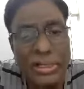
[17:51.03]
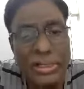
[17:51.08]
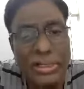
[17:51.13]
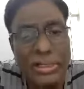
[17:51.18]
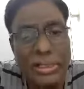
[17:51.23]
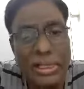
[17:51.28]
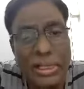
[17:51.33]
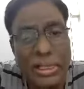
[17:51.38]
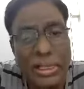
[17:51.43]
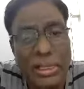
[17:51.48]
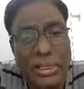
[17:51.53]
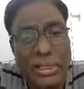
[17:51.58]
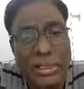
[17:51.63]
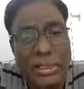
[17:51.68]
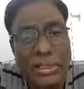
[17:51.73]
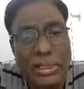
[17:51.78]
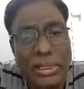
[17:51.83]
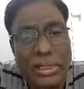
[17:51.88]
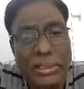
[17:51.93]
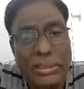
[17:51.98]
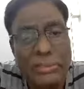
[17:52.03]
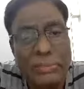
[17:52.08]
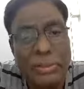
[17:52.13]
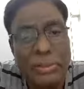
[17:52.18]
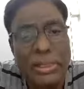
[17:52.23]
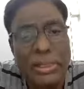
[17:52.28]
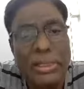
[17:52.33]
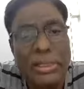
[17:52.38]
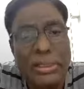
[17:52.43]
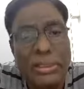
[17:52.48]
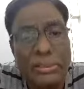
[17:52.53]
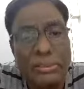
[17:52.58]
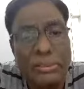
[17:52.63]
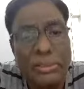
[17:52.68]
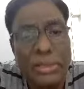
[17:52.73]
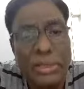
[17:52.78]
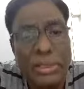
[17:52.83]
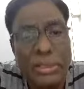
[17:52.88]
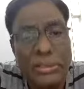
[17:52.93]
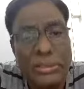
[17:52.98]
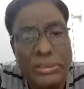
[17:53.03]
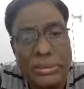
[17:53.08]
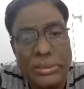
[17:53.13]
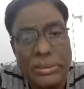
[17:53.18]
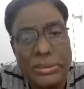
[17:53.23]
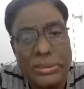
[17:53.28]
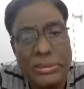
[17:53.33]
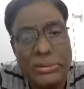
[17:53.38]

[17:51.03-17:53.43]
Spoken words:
that, like medical terminology.